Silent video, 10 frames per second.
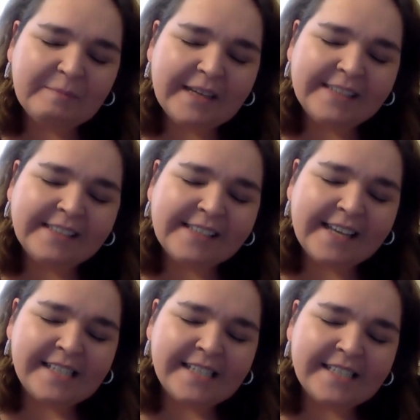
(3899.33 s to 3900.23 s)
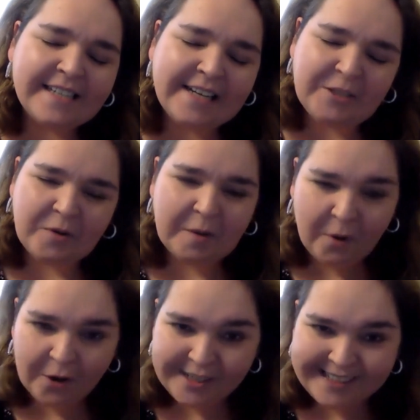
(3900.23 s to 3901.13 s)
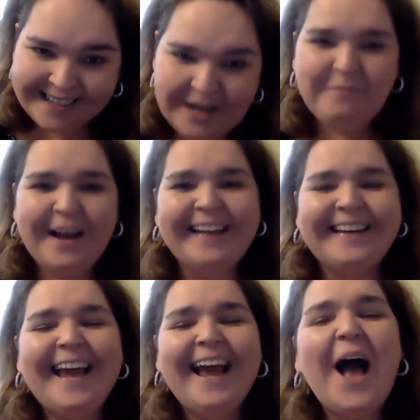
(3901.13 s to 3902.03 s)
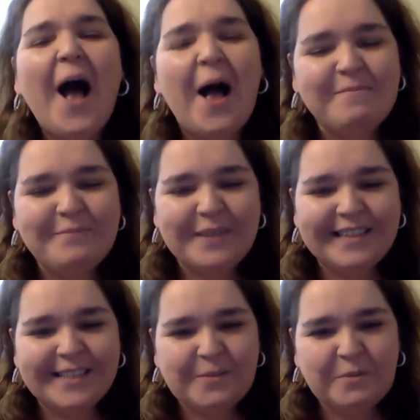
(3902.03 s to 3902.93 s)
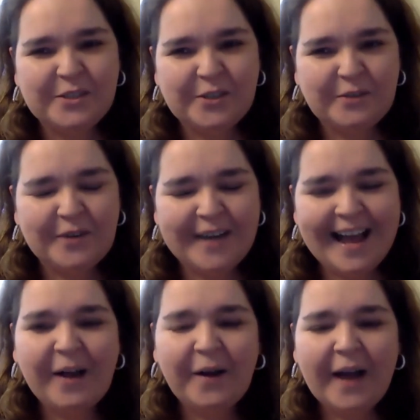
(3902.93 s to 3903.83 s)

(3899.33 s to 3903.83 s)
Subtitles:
It's nicer in person, but this will do for now.